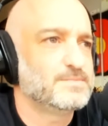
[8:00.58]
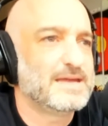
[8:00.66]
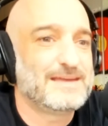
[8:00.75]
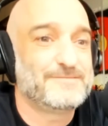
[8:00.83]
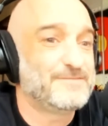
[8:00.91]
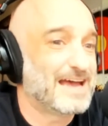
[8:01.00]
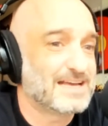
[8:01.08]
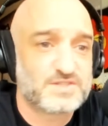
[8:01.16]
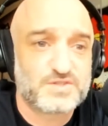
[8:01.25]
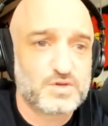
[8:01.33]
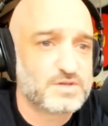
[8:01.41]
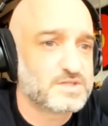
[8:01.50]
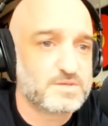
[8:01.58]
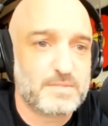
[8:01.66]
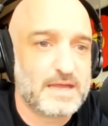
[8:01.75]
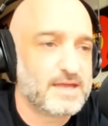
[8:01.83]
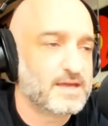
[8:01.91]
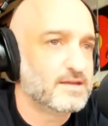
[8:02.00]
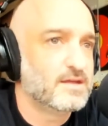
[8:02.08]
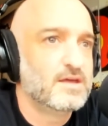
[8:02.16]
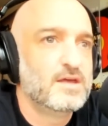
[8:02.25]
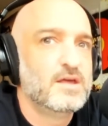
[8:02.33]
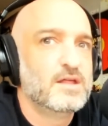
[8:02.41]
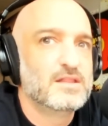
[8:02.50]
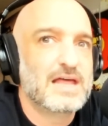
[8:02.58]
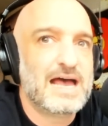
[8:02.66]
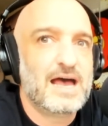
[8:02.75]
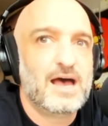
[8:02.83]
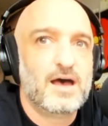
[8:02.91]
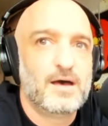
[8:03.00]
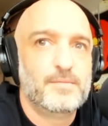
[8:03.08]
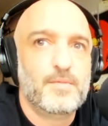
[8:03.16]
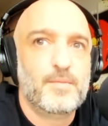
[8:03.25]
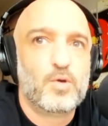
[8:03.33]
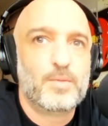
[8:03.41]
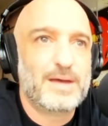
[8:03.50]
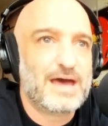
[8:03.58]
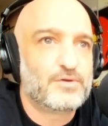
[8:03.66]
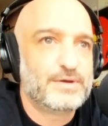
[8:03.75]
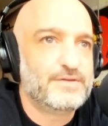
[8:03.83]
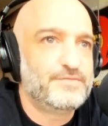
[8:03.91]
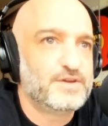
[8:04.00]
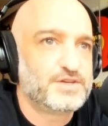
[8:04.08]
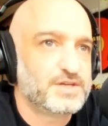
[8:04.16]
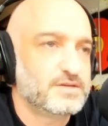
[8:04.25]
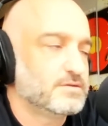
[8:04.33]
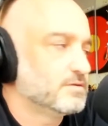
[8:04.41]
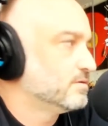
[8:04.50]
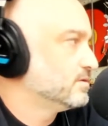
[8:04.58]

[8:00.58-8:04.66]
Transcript: it make it faster? Does it make it more battery efficient?